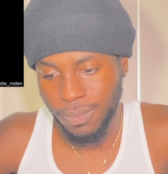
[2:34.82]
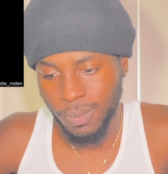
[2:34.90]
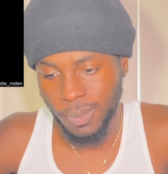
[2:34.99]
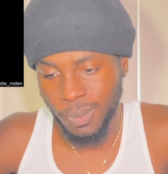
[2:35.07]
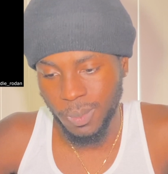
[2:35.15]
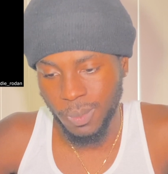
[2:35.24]

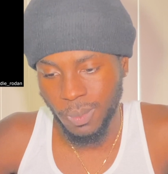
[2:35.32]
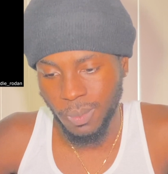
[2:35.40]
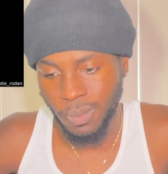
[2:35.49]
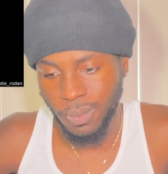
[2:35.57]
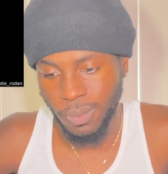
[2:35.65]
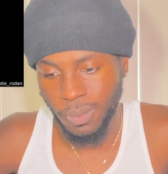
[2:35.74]

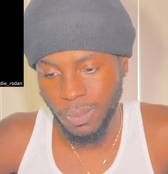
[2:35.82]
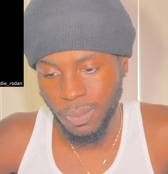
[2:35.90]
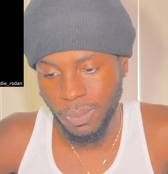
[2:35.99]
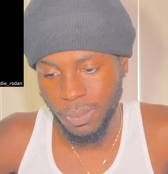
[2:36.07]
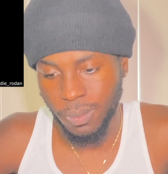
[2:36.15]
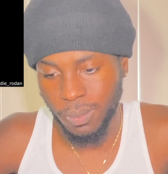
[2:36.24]

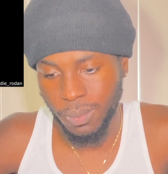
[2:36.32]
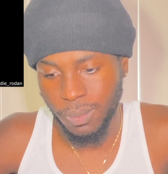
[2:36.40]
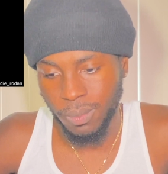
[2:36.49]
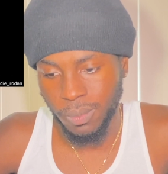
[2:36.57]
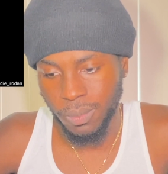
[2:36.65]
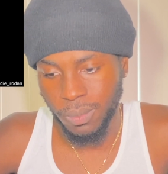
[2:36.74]

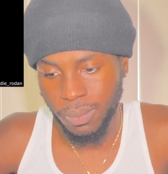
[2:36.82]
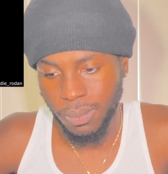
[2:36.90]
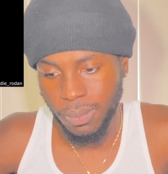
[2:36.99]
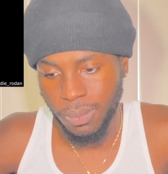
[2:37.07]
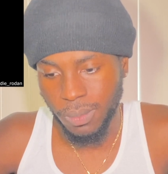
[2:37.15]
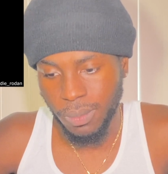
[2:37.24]

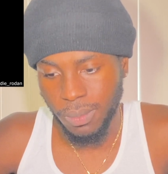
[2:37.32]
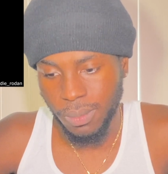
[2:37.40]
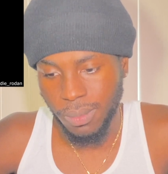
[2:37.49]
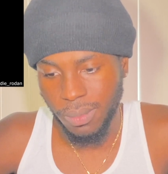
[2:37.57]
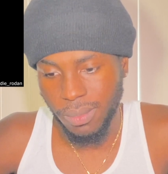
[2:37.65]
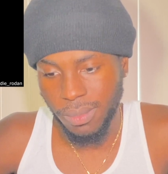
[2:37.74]

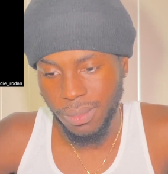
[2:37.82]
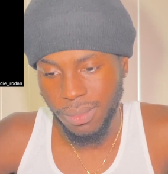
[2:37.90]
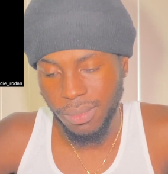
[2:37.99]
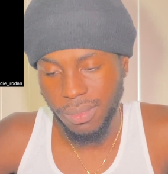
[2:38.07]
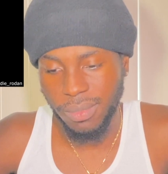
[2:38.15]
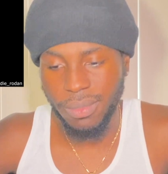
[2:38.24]

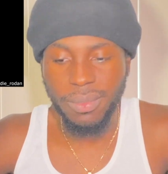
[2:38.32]
Nothing is said.